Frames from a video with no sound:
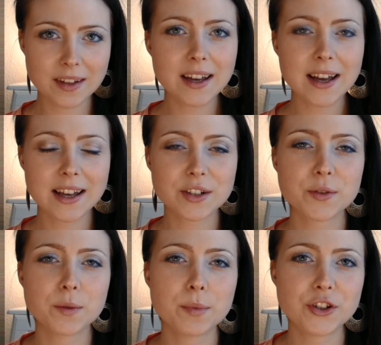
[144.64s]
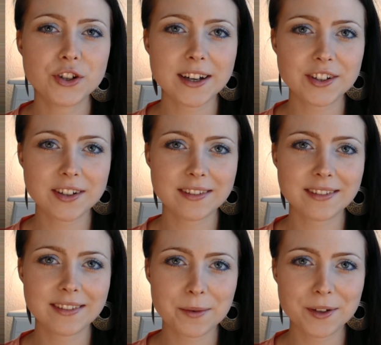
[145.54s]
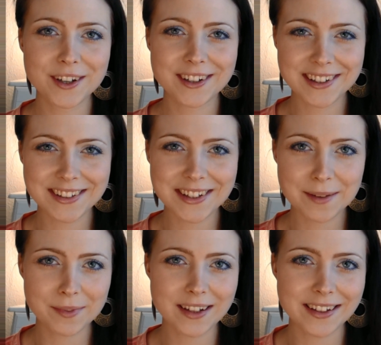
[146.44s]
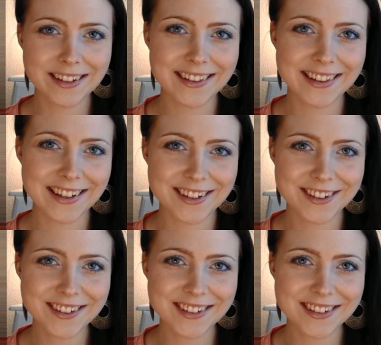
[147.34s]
astral projection that we're gonna attempt a little later.